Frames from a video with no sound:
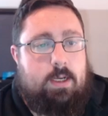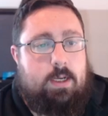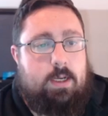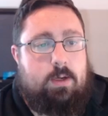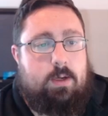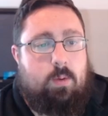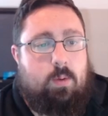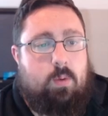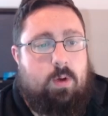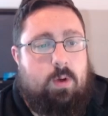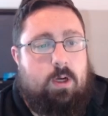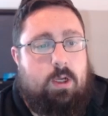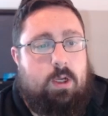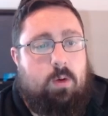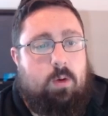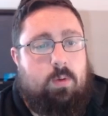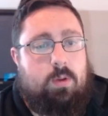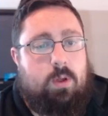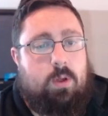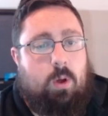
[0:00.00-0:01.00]
Do I want to go
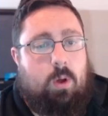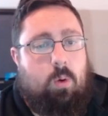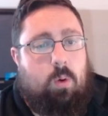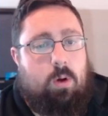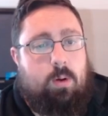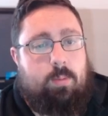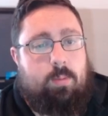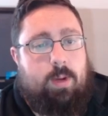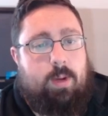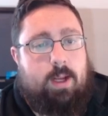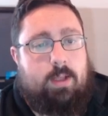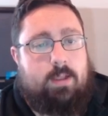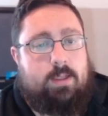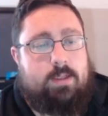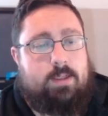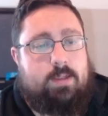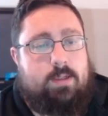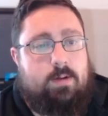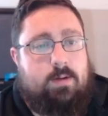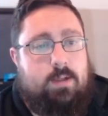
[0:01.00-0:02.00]
with a quarterback this
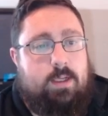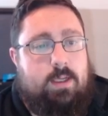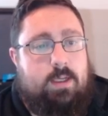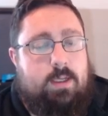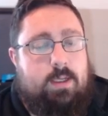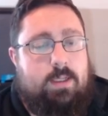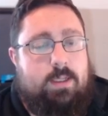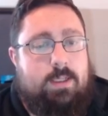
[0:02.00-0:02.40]
early?